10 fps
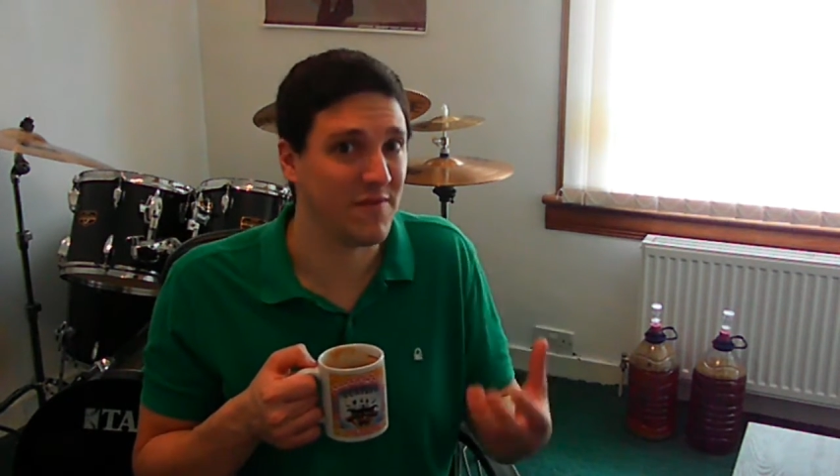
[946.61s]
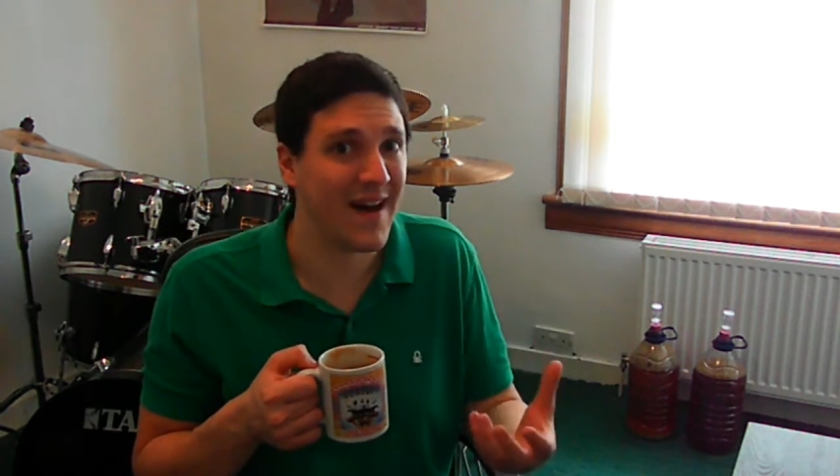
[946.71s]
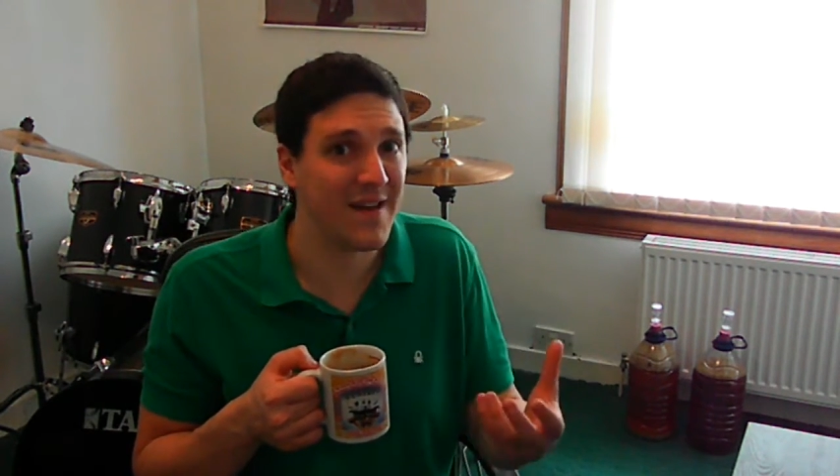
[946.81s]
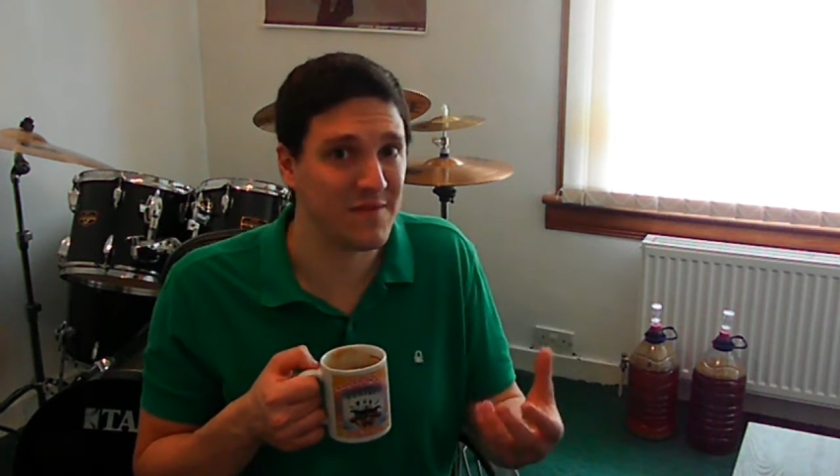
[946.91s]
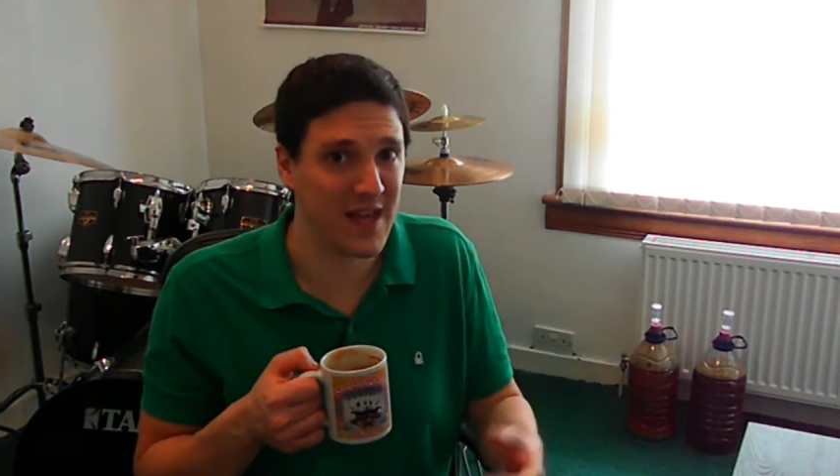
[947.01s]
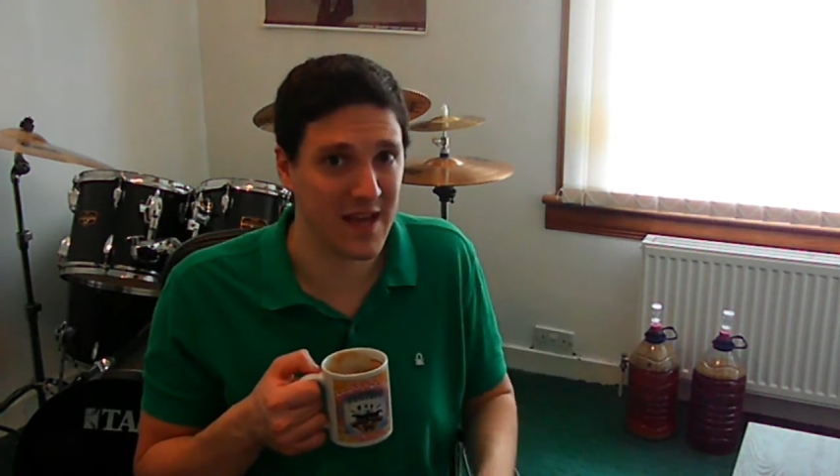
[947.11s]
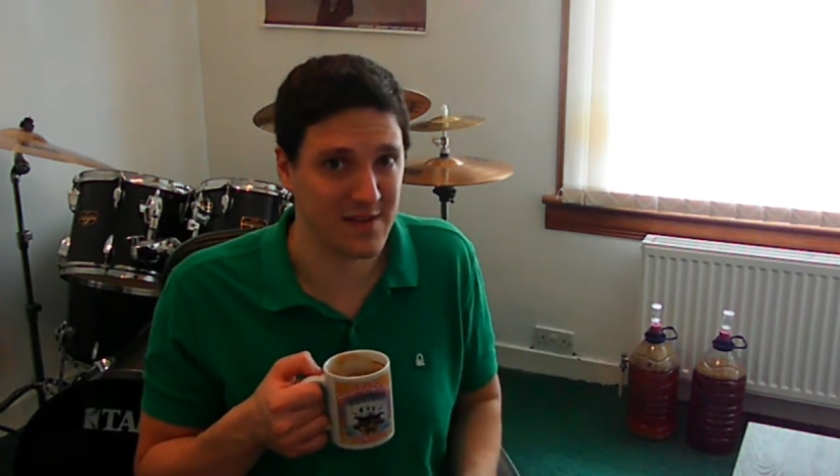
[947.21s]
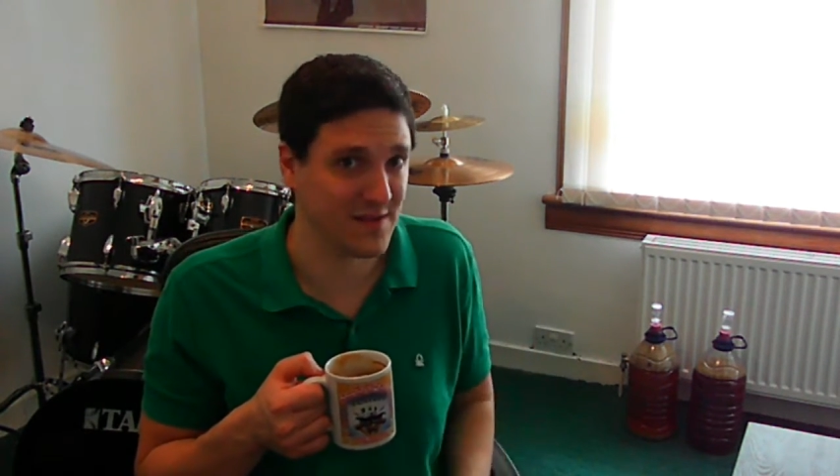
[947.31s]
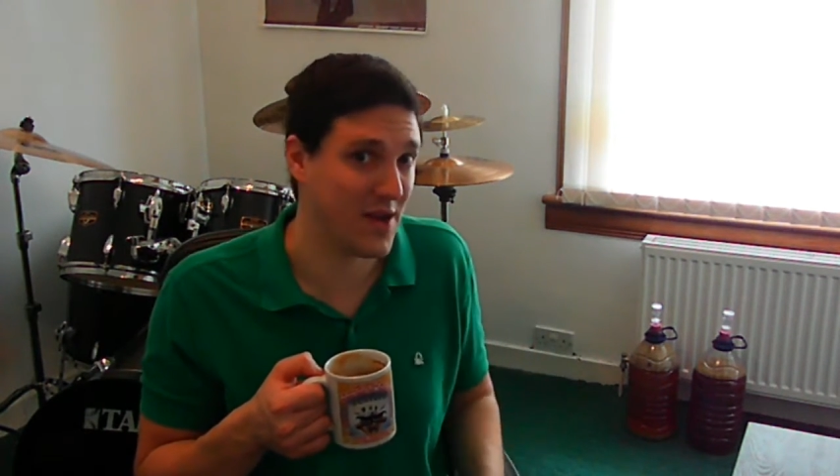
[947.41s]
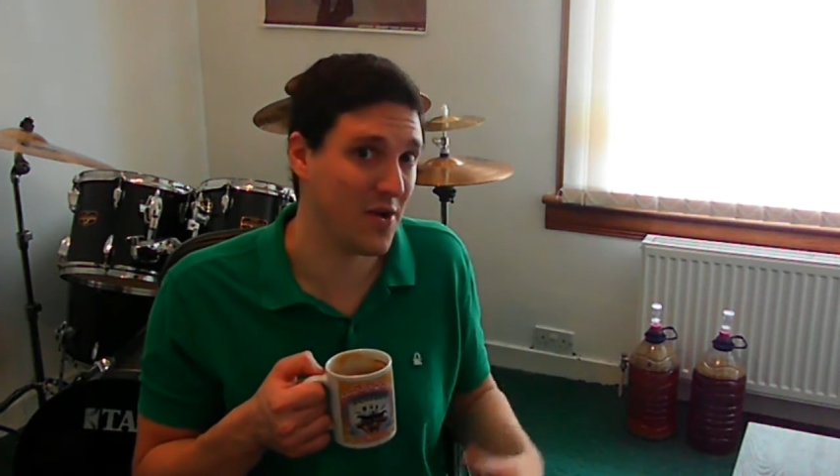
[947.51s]
5
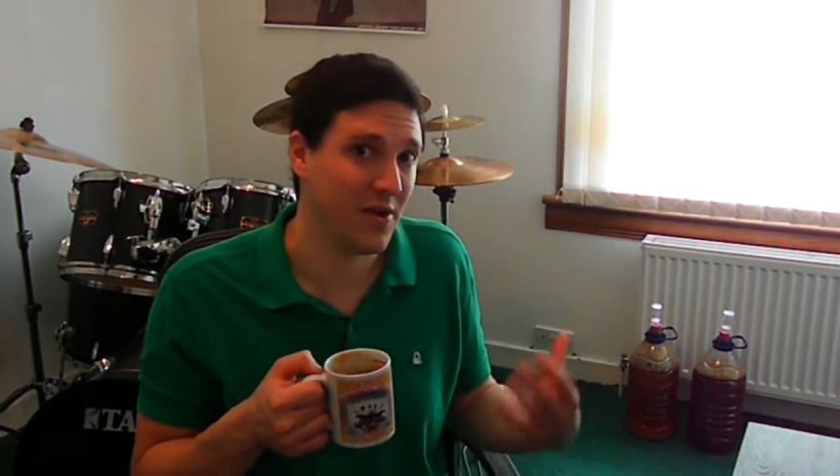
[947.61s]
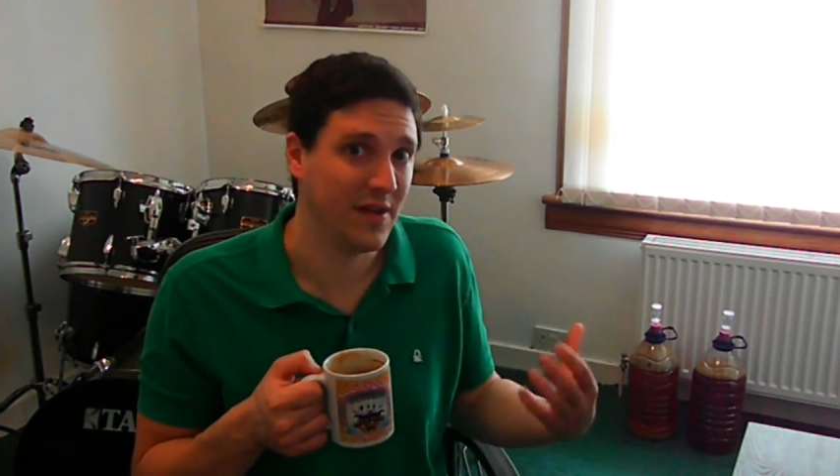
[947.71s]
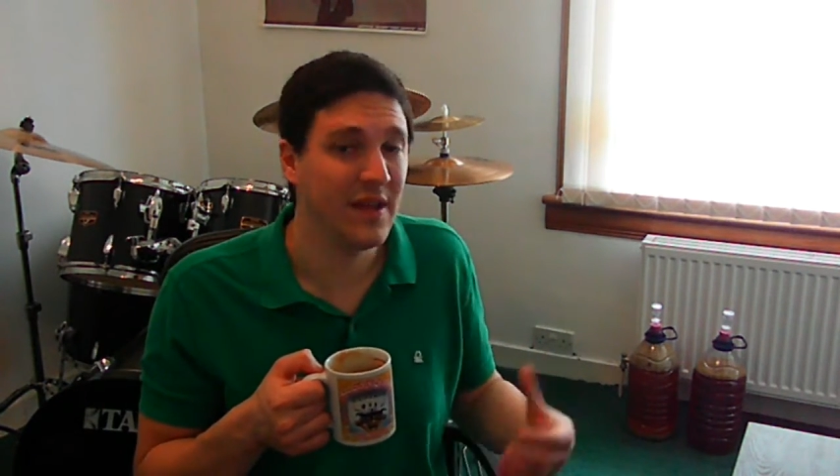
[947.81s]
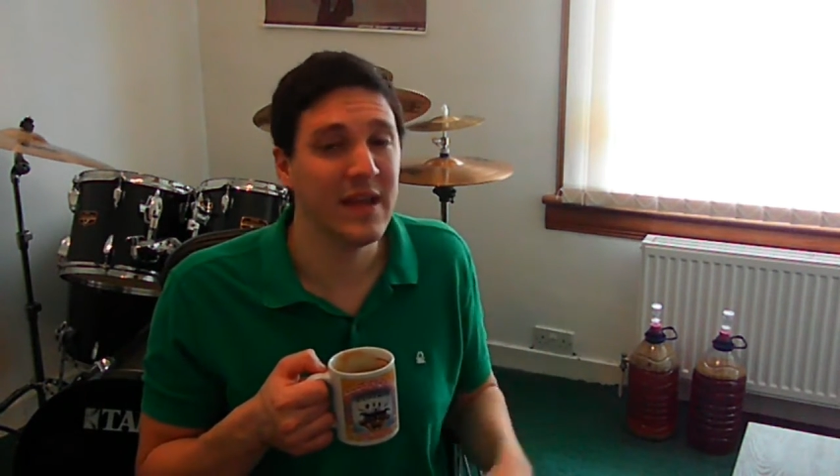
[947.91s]
days there